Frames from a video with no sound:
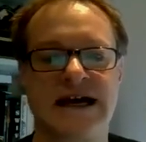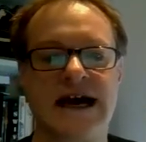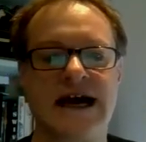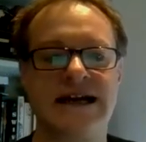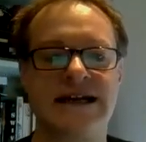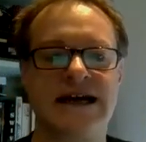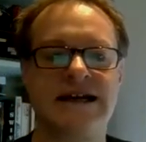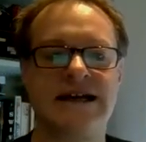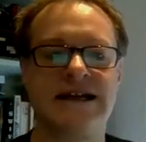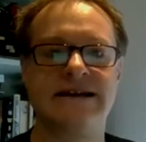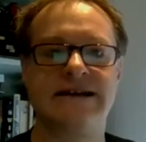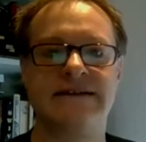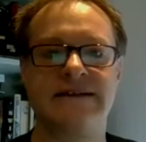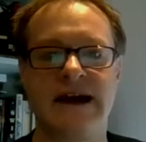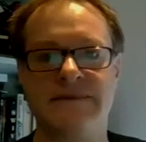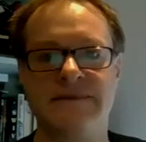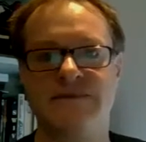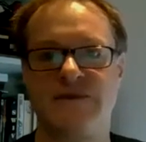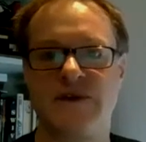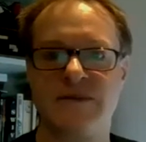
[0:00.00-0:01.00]
and any
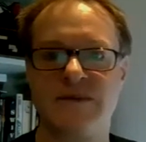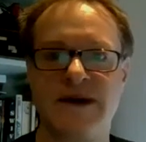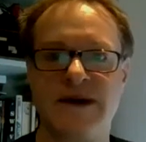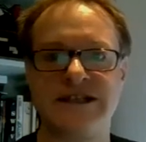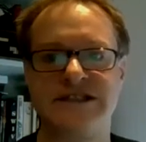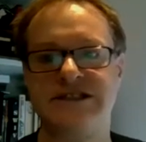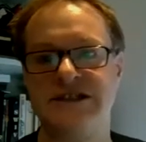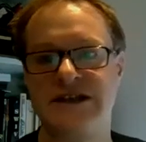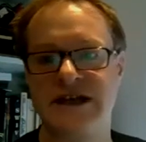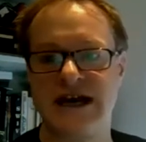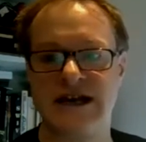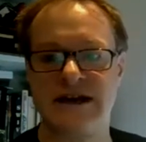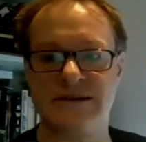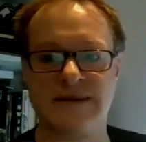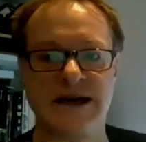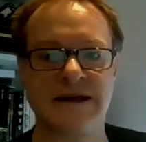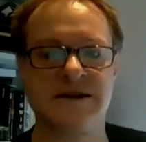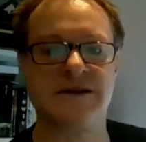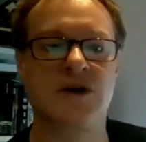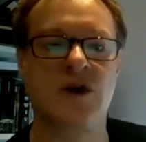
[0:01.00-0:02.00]
information you can
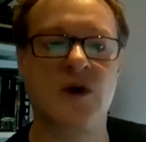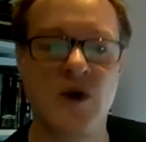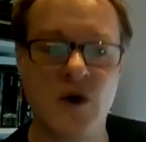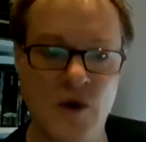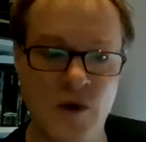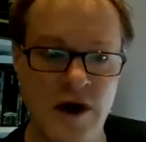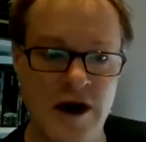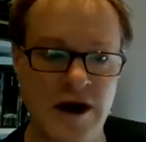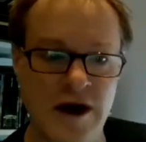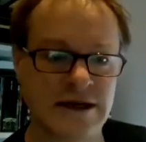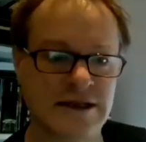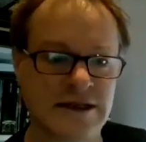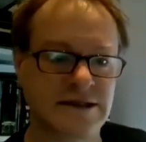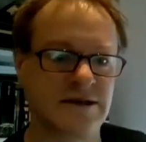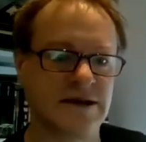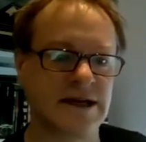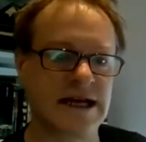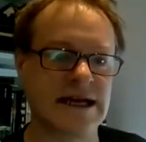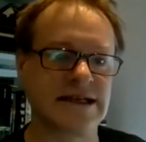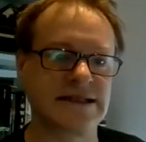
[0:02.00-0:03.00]
about the quirks
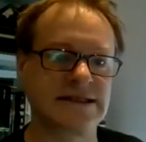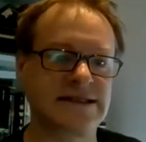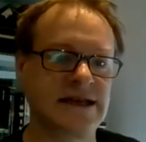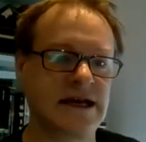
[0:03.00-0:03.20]
on it.